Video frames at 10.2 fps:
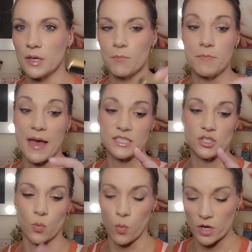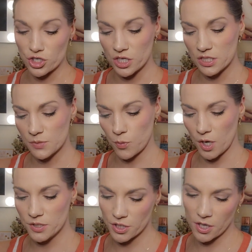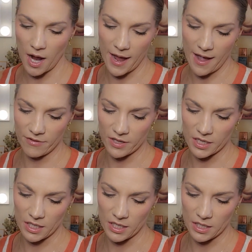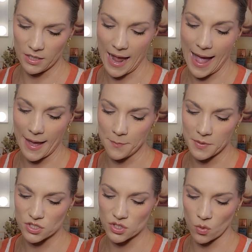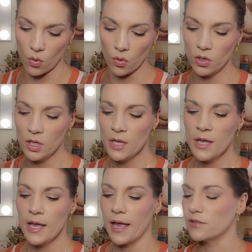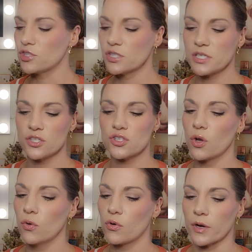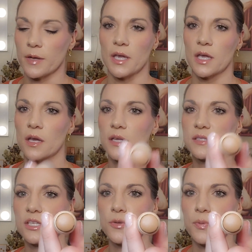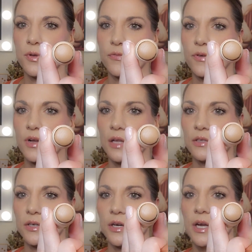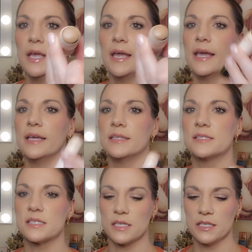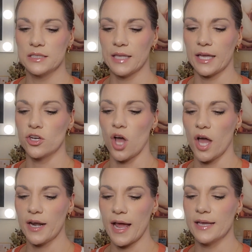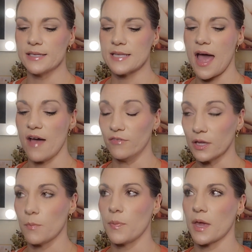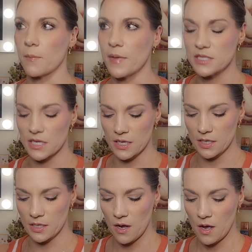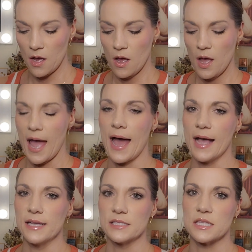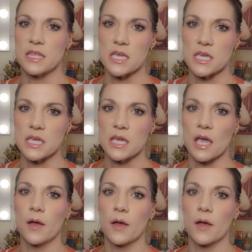Best Wishes bronzer. I have it in Happy Soul. It just is so creamy. It's such a beautiful color. It's like not as heavily pigmented as the